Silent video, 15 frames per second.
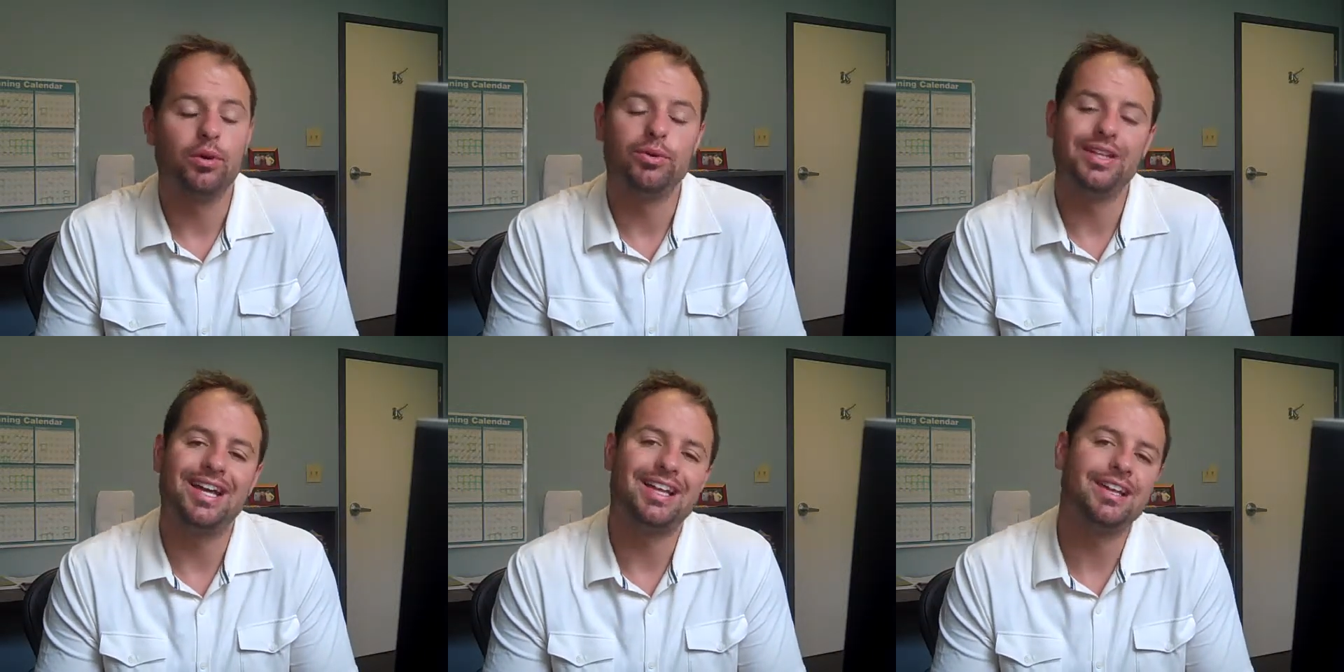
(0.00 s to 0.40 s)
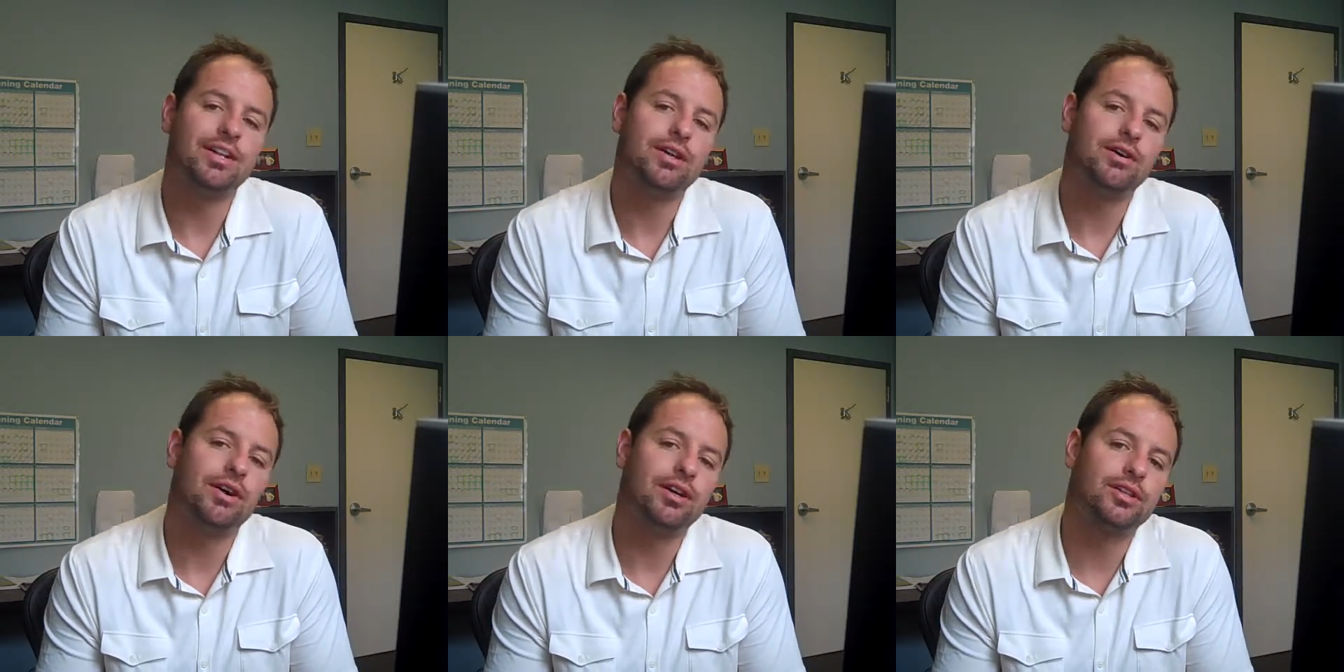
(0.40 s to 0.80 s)
Only I
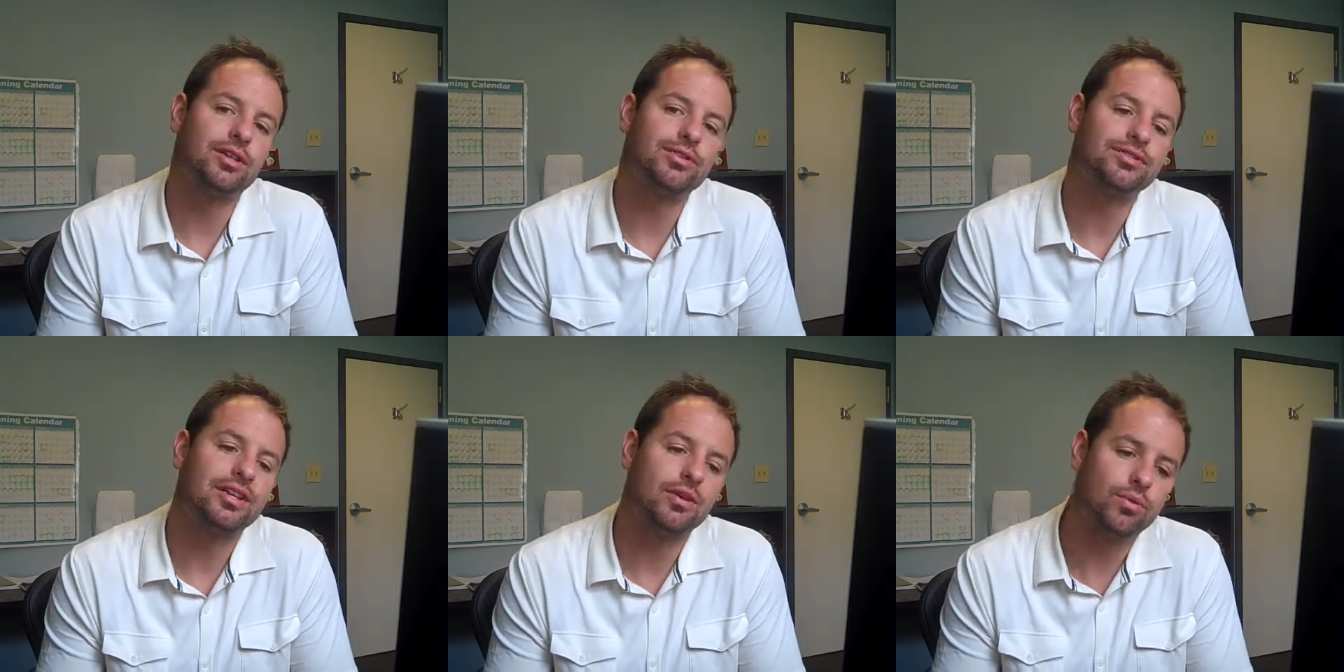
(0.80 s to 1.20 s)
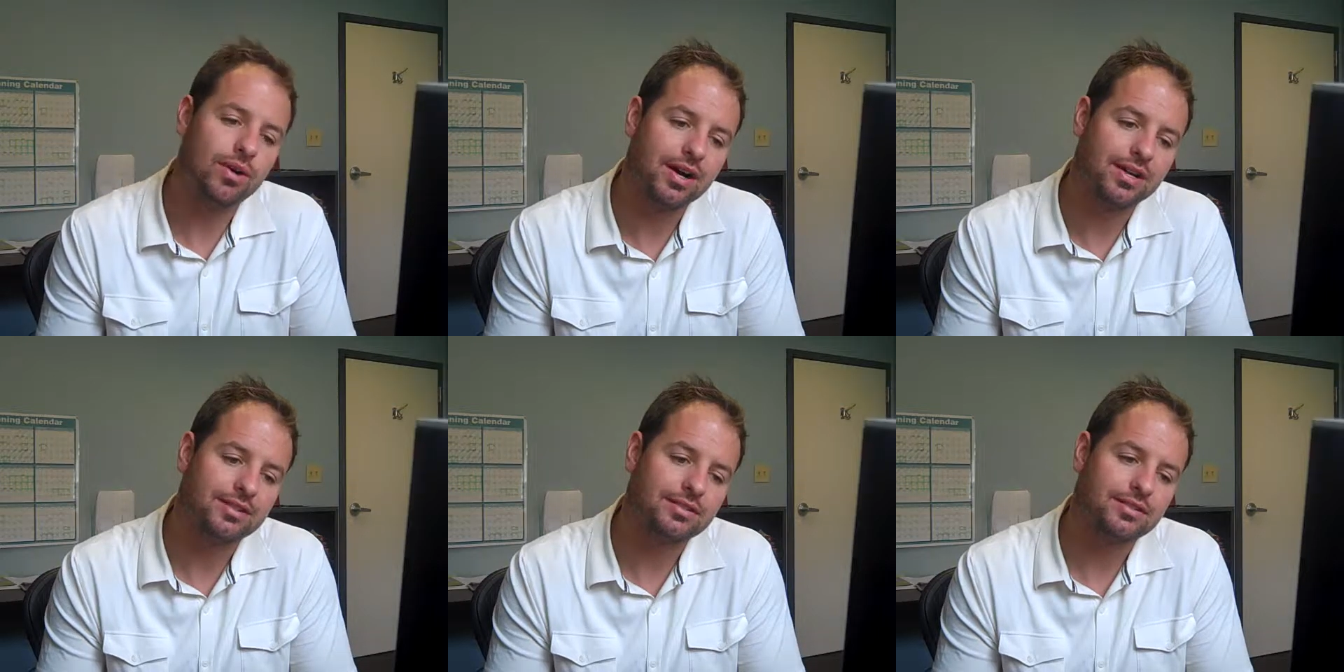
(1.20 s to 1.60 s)
didn't know how close I
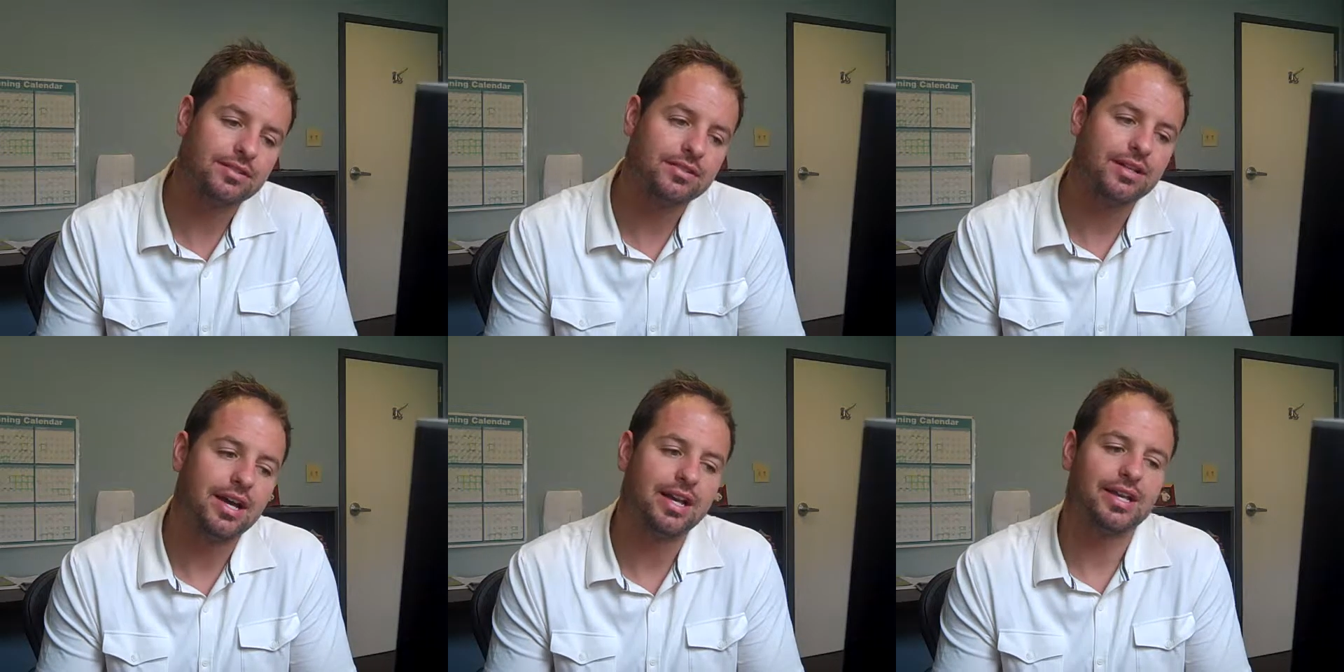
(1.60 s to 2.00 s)
was.